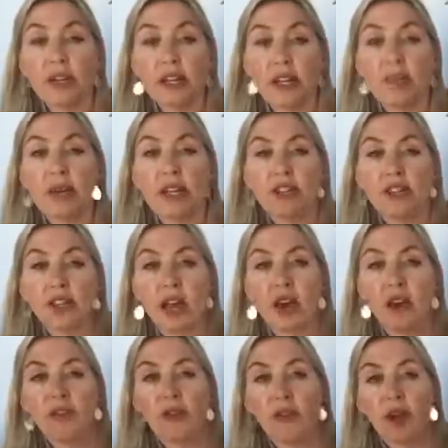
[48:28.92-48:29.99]
image
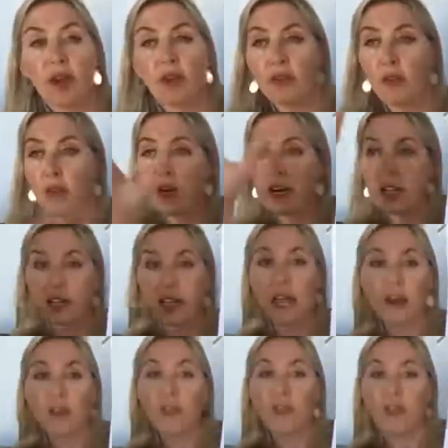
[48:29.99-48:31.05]
of what is
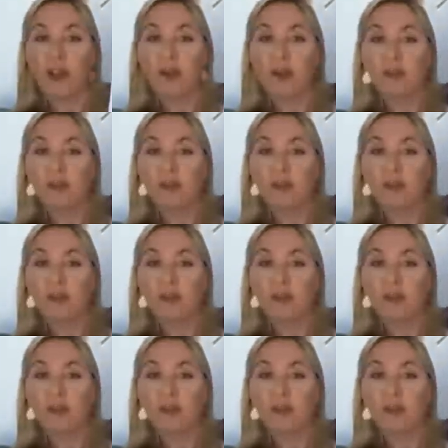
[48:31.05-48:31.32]
out there,